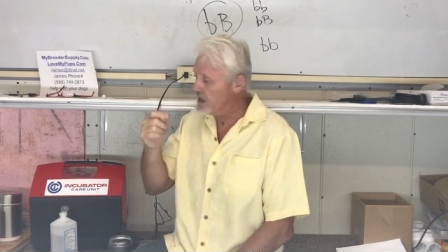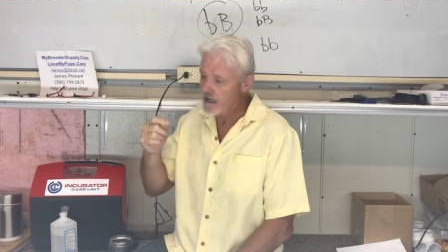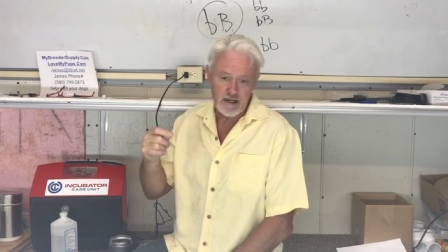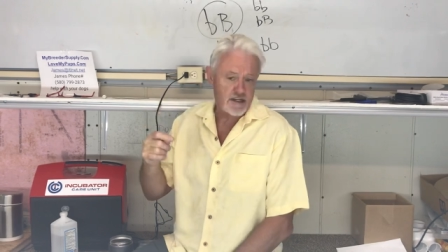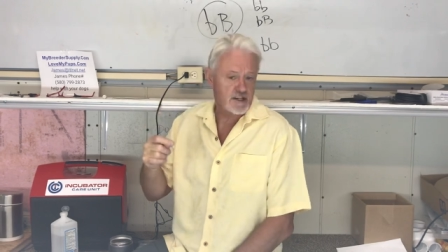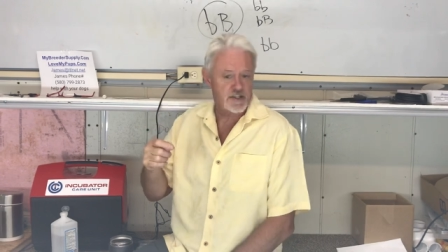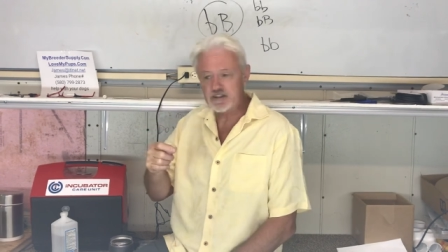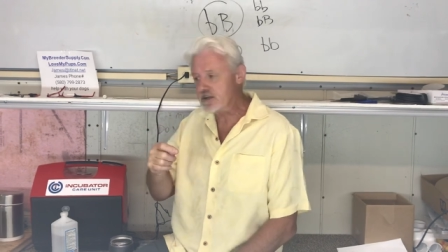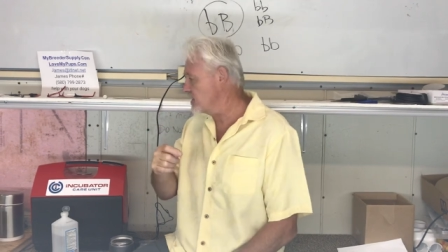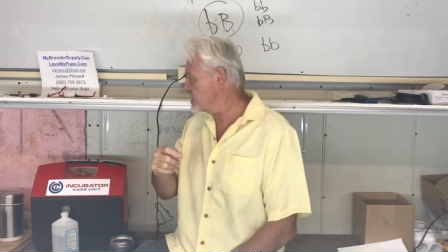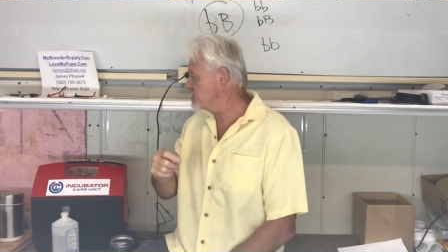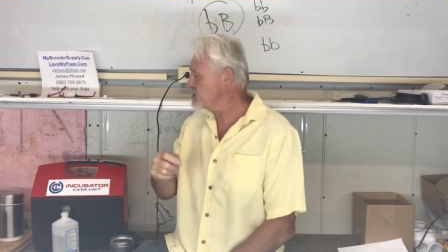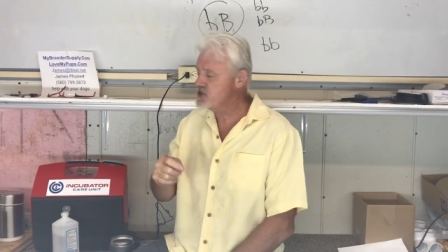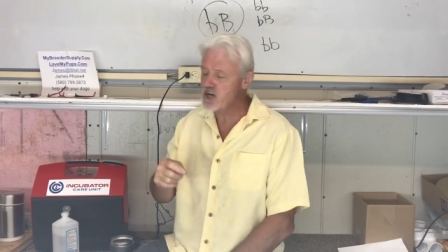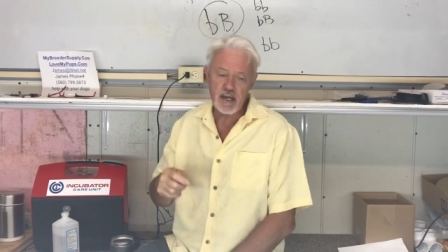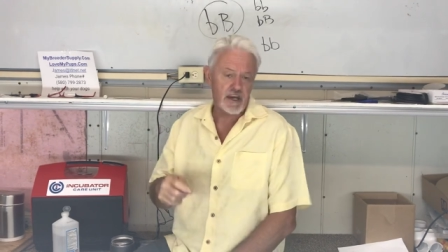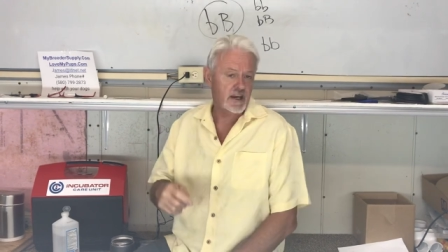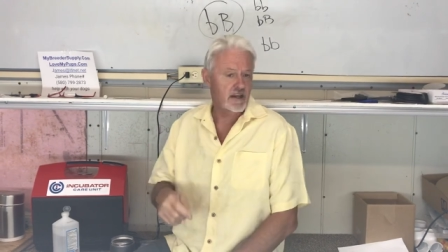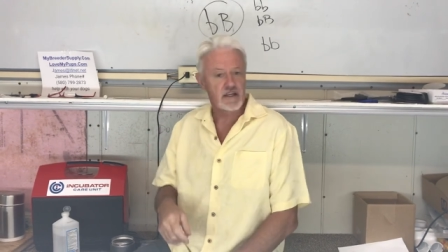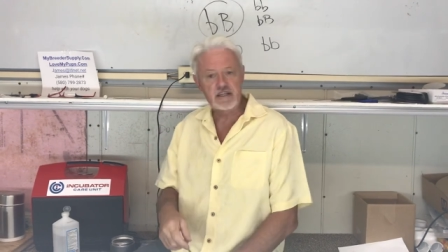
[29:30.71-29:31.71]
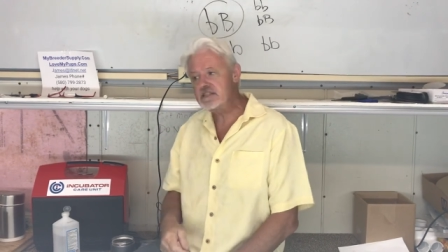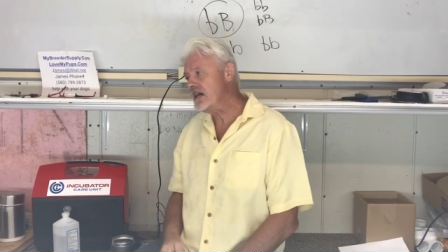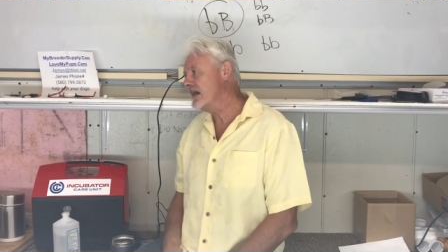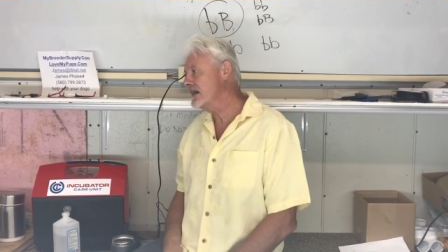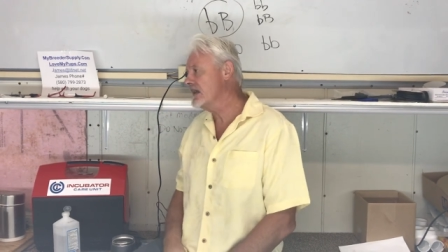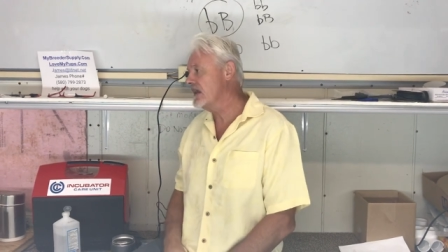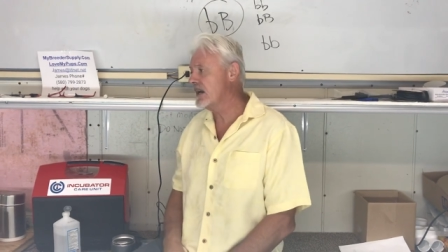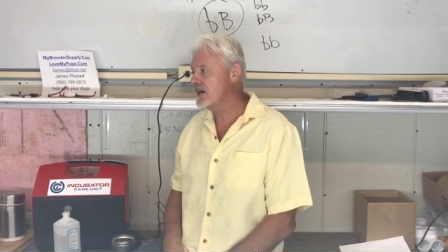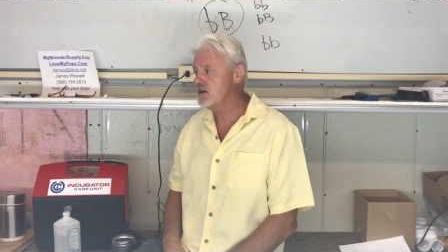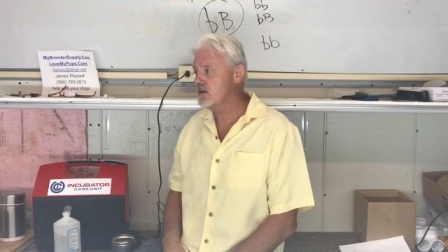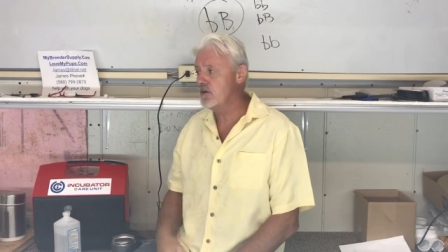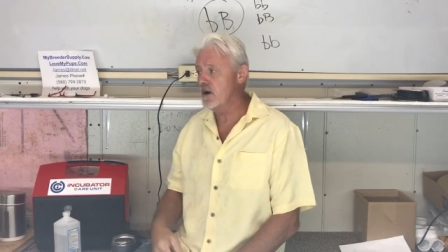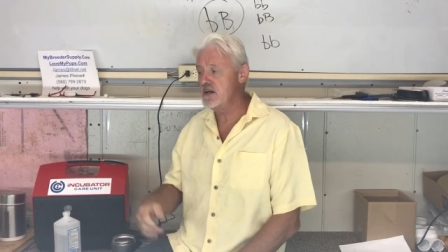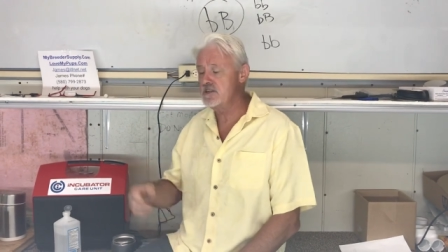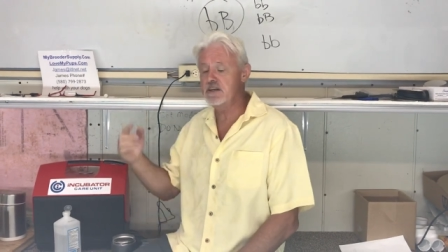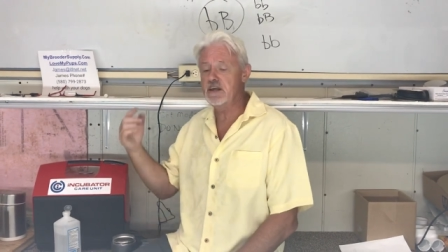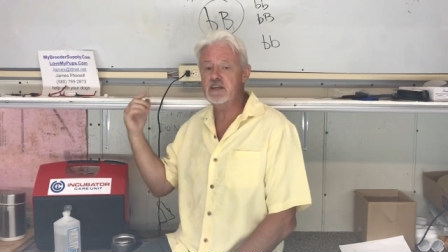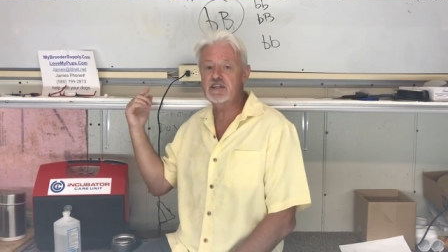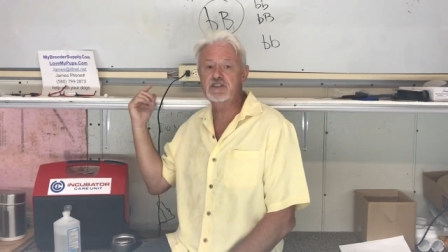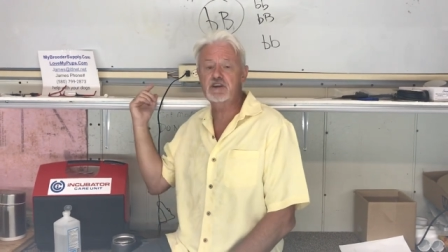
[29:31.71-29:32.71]
and it started shaking its head like
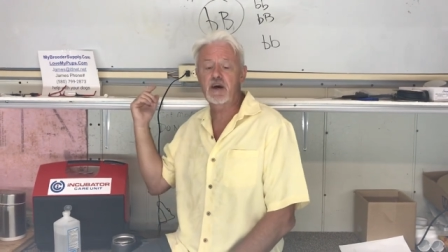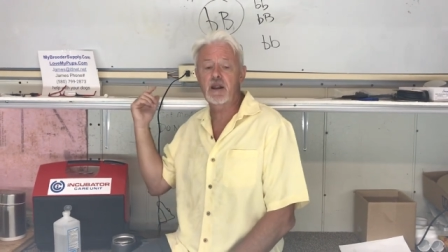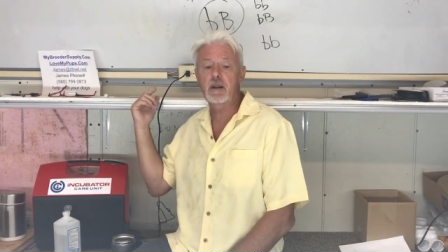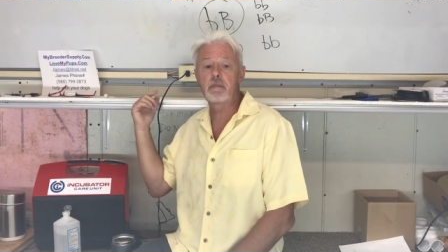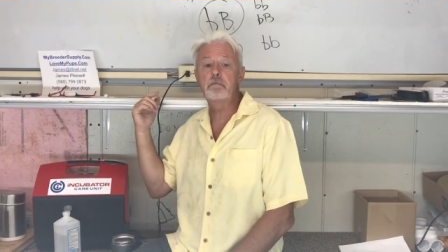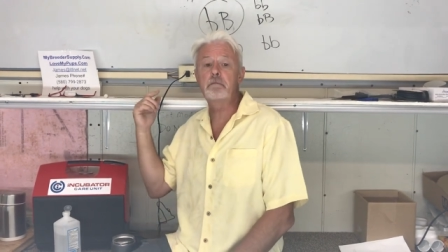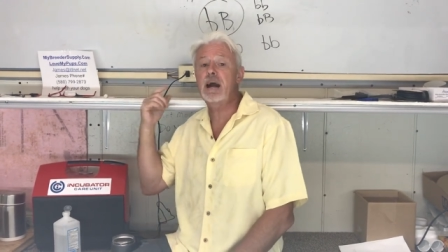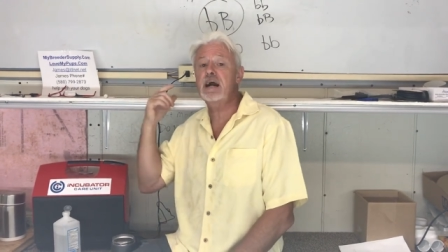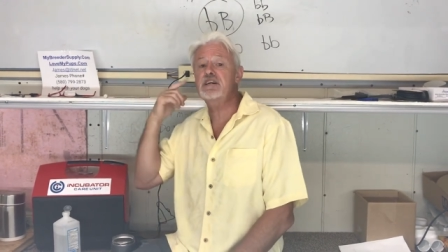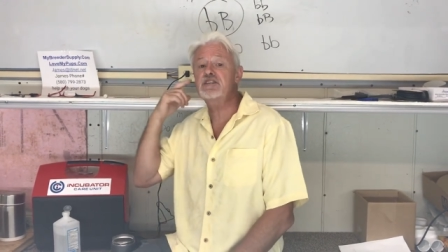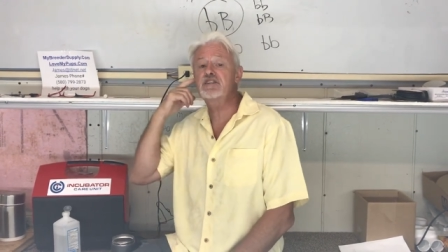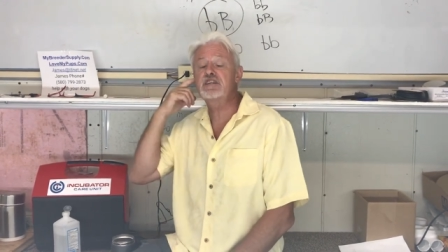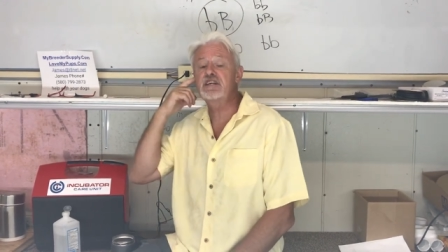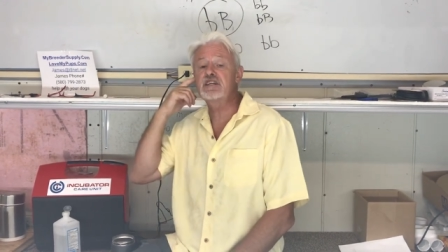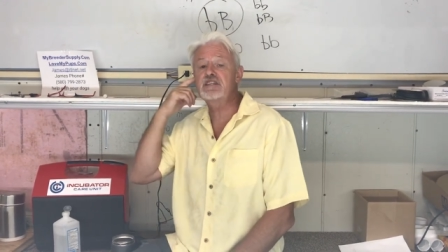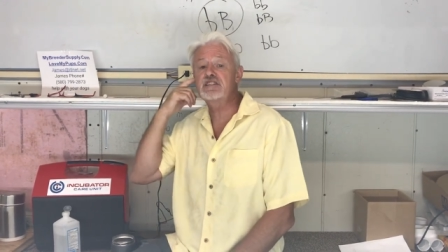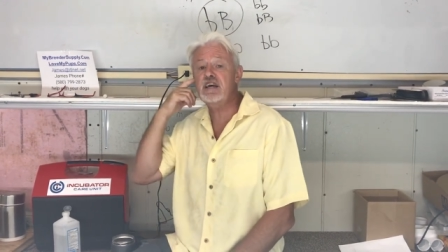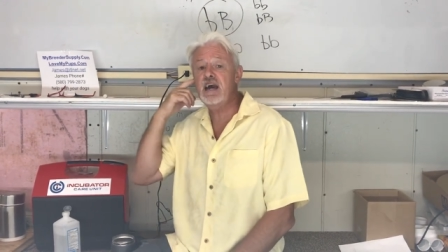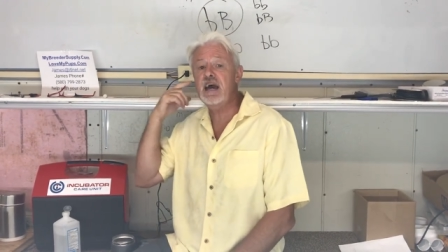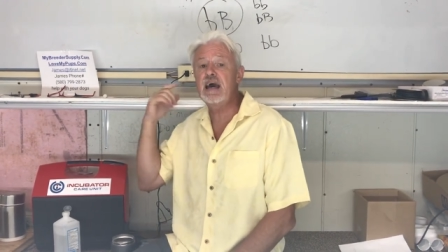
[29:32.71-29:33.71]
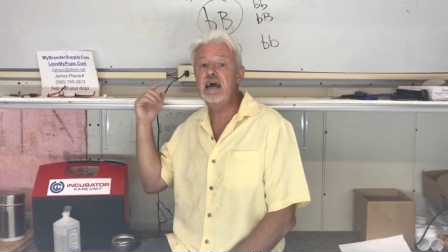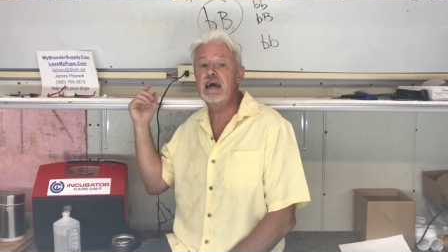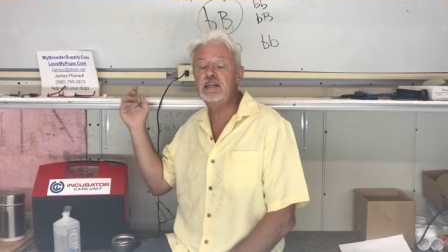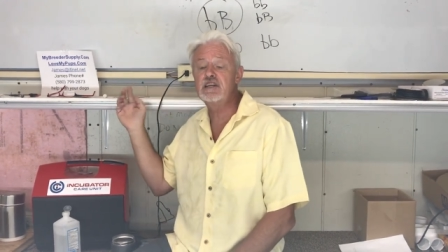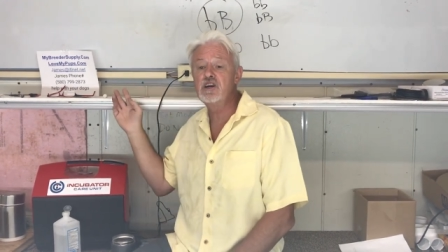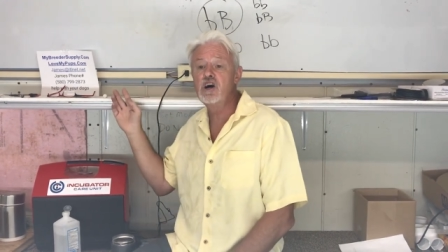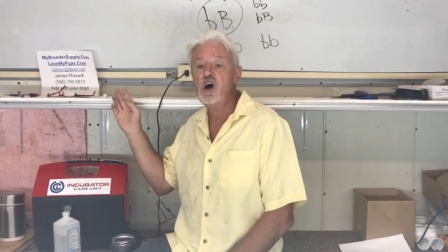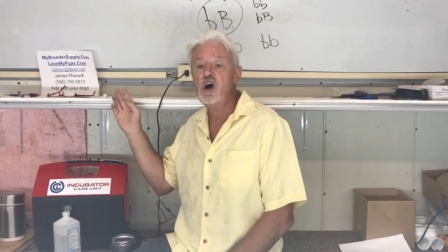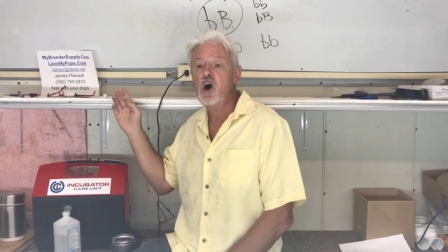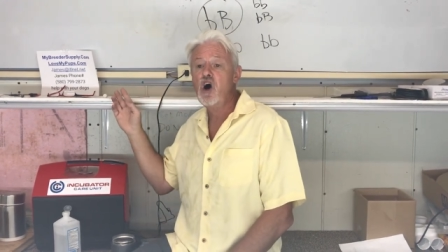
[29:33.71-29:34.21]
crazy and started bashing its head